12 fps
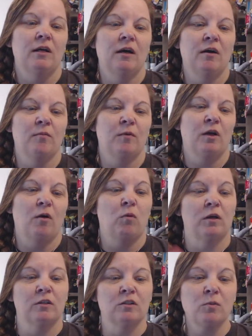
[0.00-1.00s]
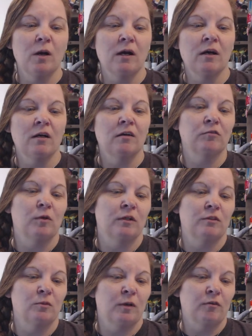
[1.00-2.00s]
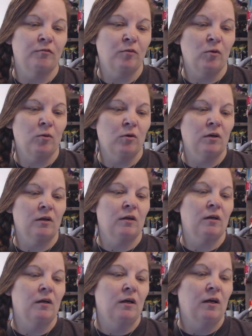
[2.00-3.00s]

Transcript: you got 1 in 12, 1 in 24,